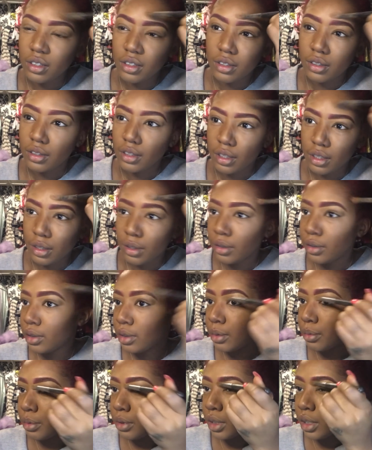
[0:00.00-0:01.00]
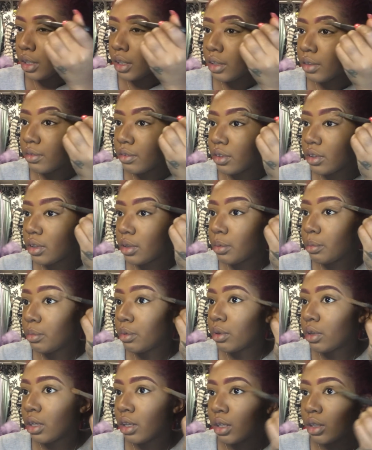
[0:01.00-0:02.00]
And now that we have our
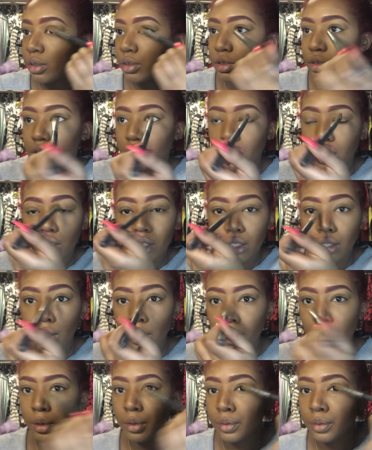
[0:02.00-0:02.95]
brows done,